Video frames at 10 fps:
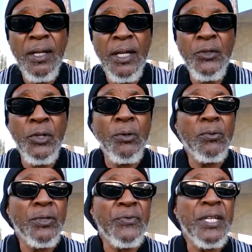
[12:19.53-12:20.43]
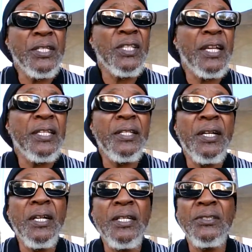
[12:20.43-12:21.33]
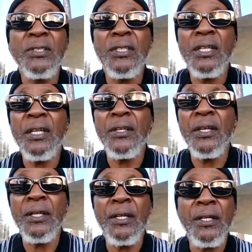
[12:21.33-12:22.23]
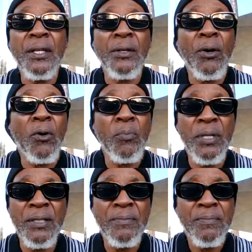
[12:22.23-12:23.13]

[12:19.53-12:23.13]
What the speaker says: And the things that he does and the whole bit,